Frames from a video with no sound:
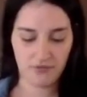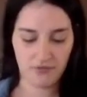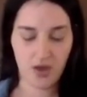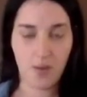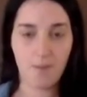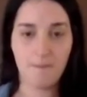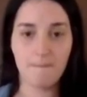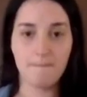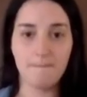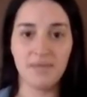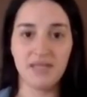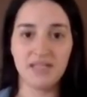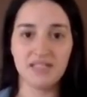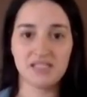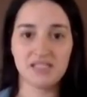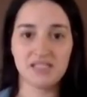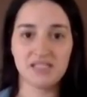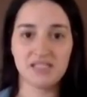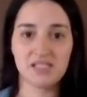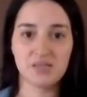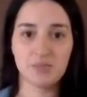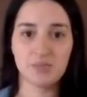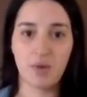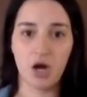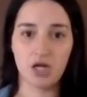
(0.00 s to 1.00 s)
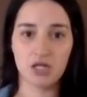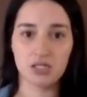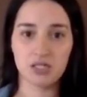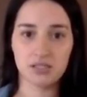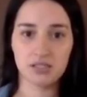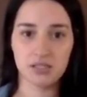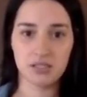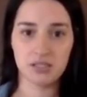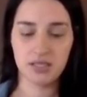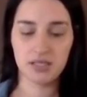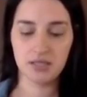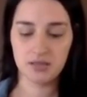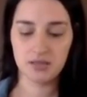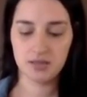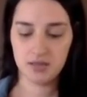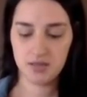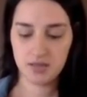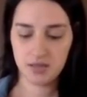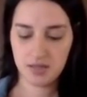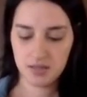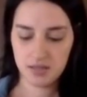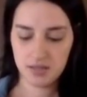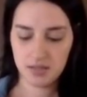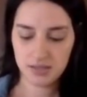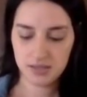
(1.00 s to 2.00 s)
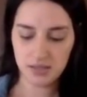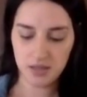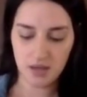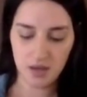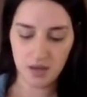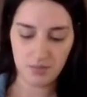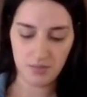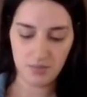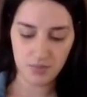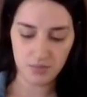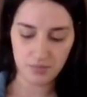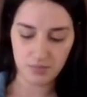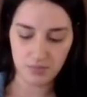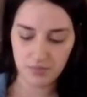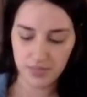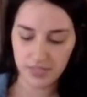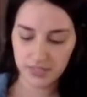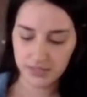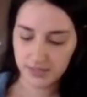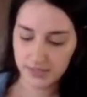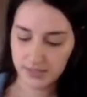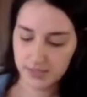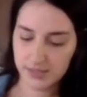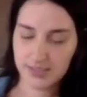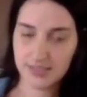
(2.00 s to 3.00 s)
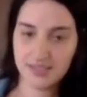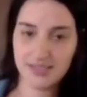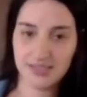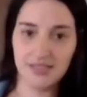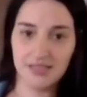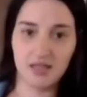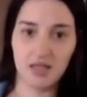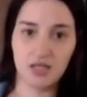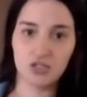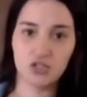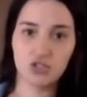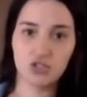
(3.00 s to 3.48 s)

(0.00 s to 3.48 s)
minced parsley, some minced cilantro.